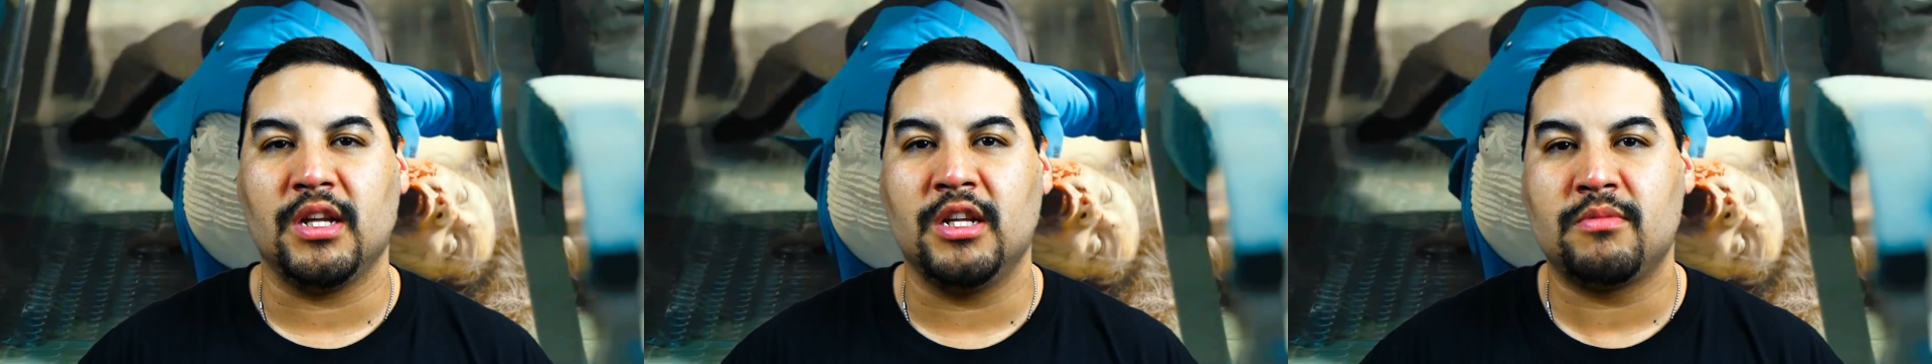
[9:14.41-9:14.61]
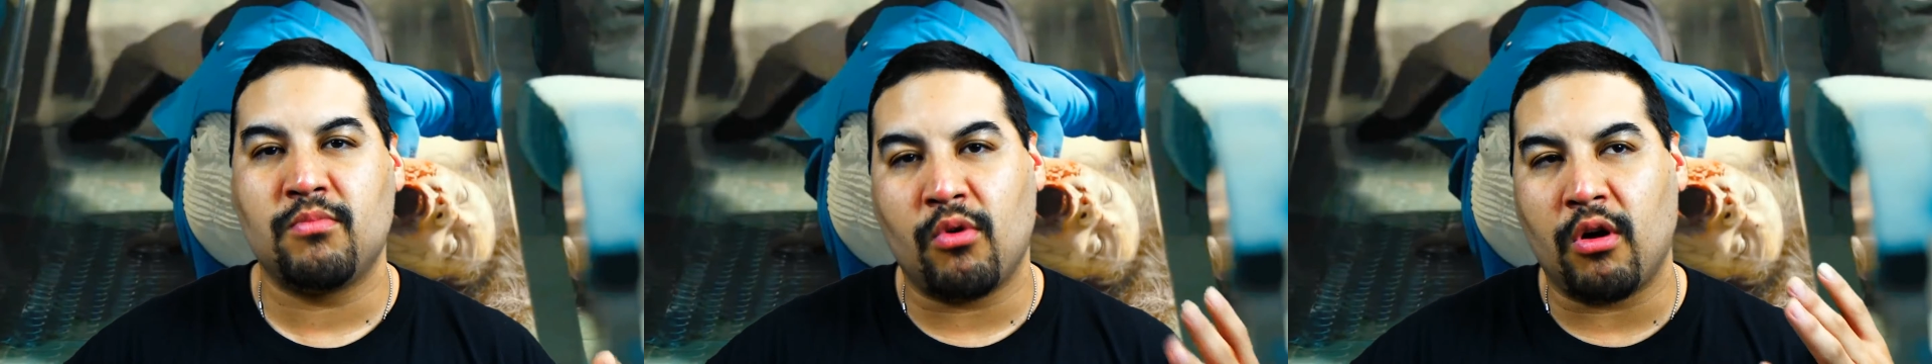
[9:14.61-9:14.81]

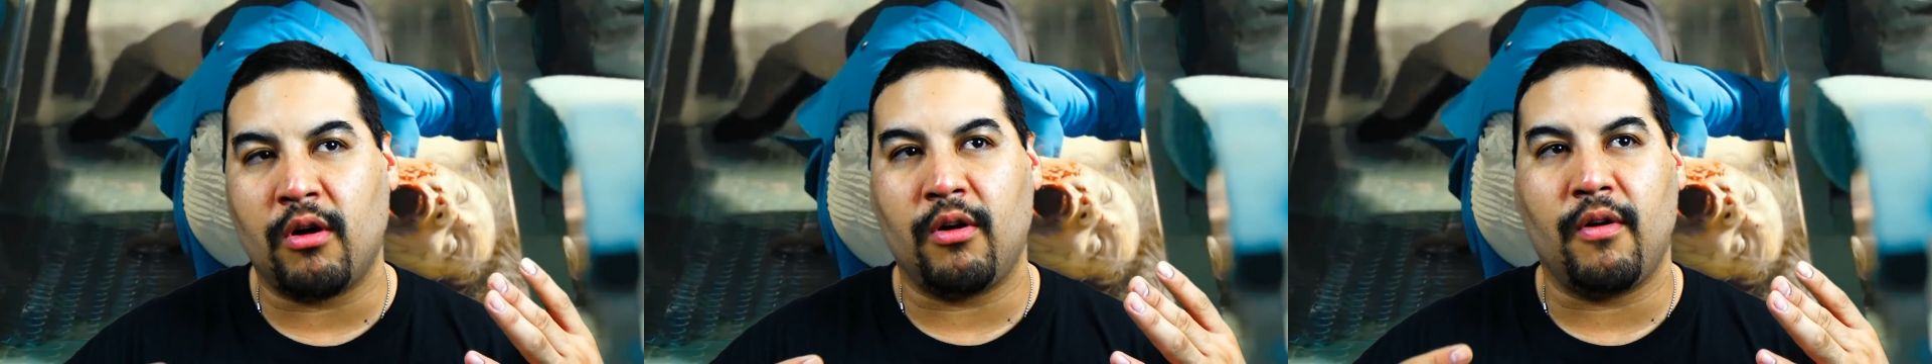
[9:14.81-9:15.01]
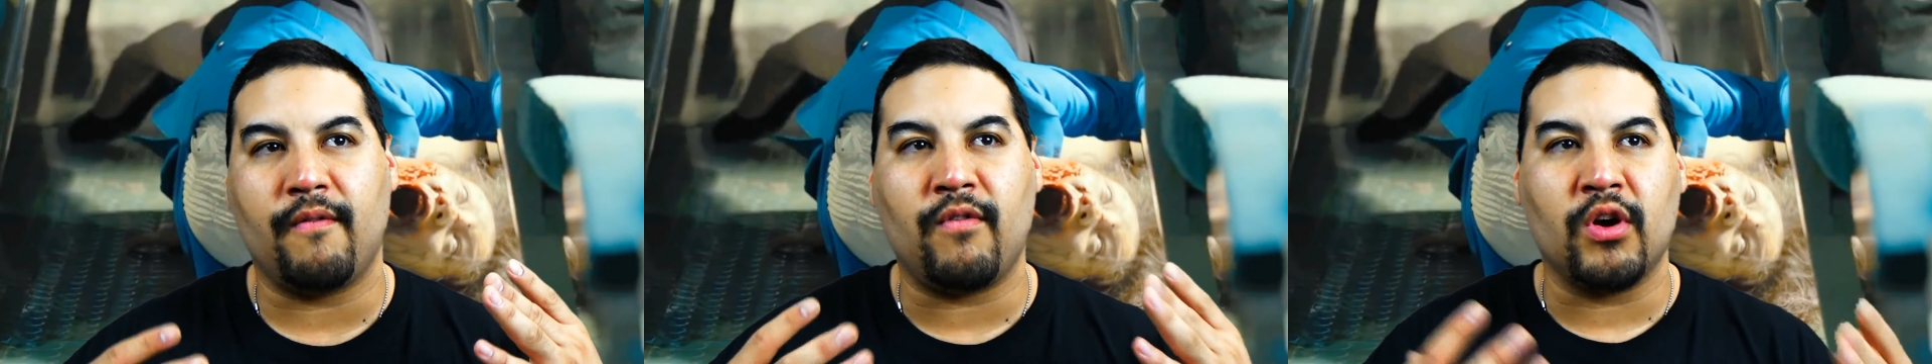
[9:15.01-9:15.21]
It's
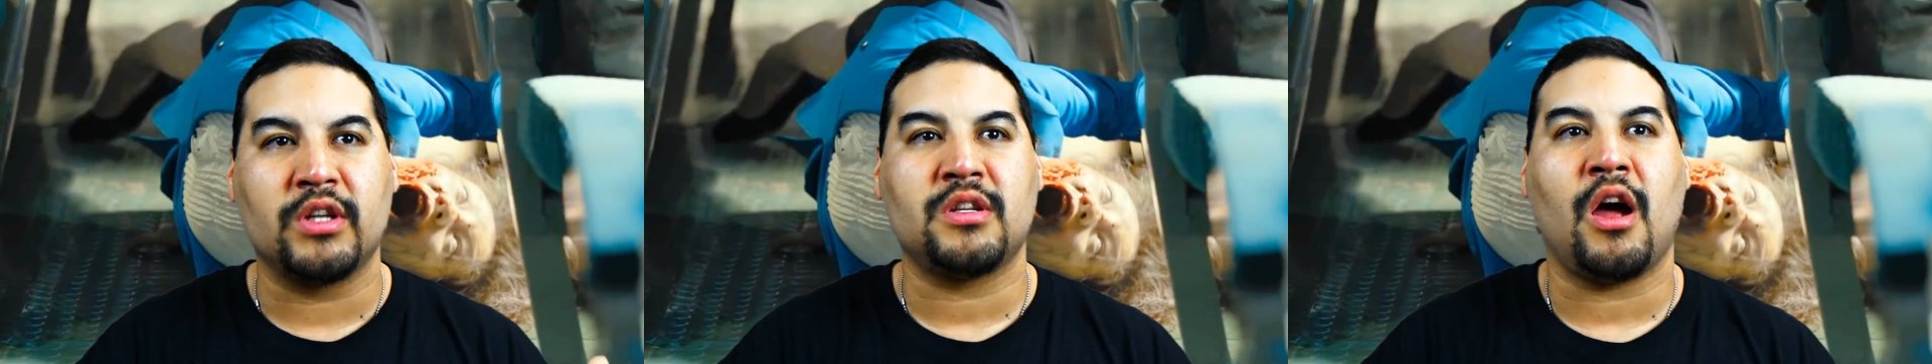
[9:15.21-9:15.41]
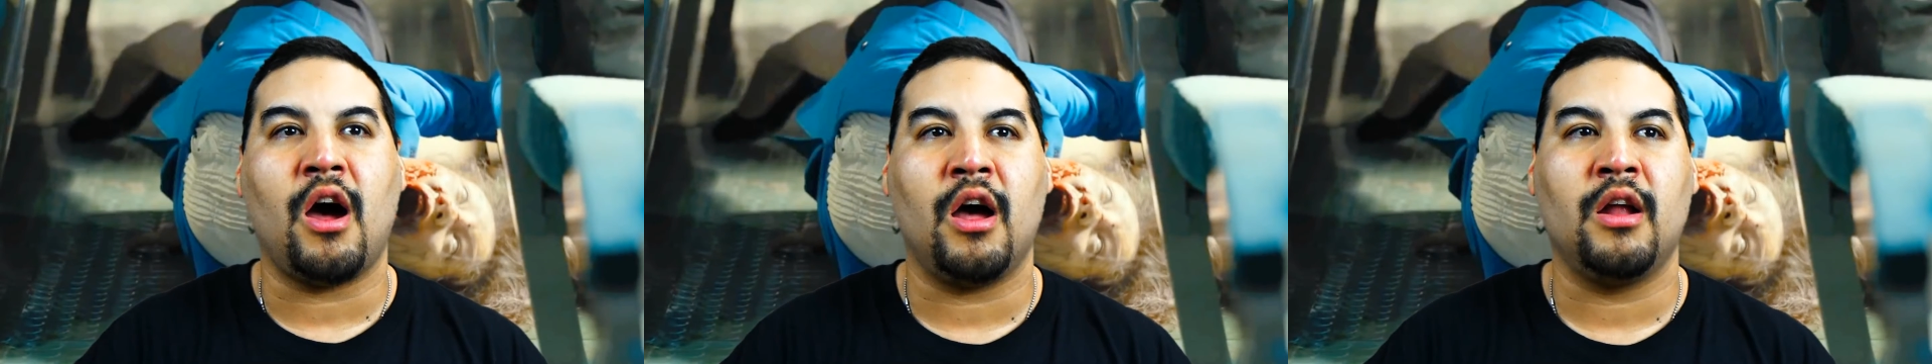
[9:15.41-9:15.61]
more focused
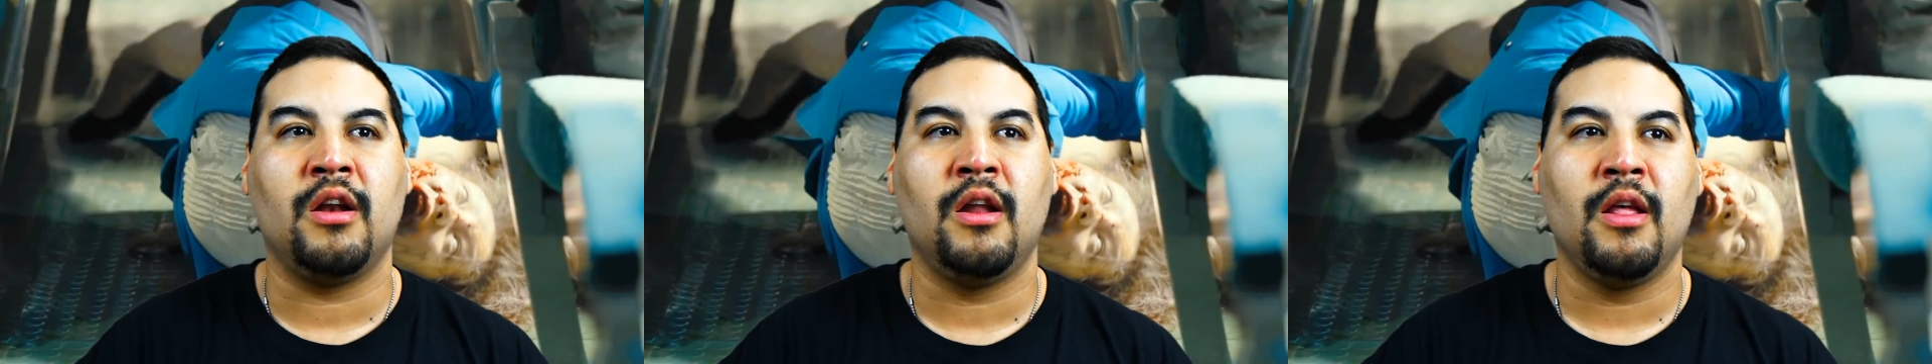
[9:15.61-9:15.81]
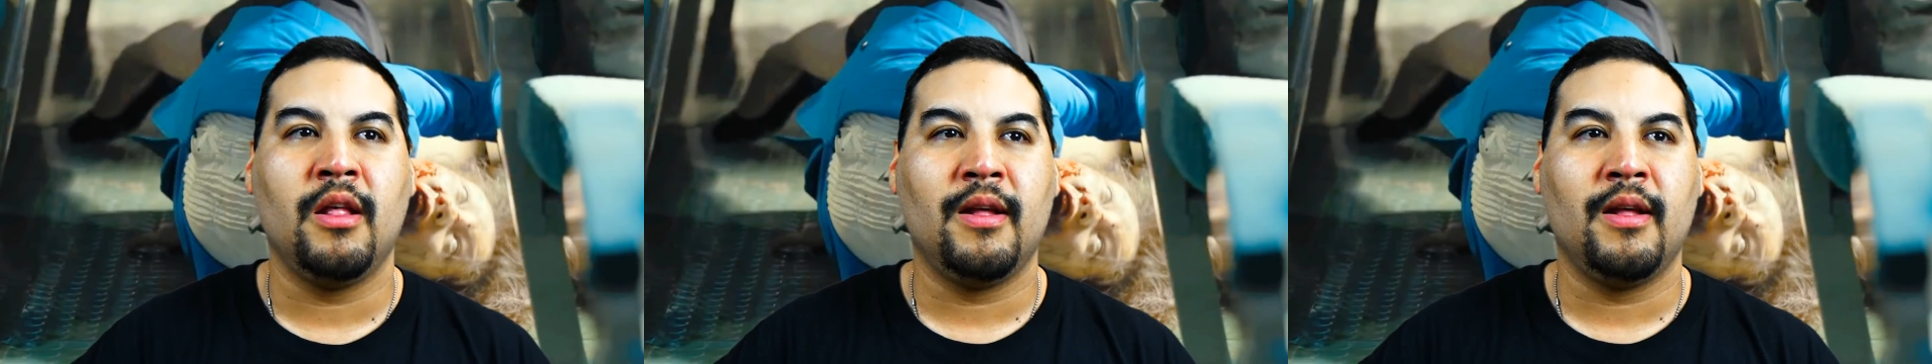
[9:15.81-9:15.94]
on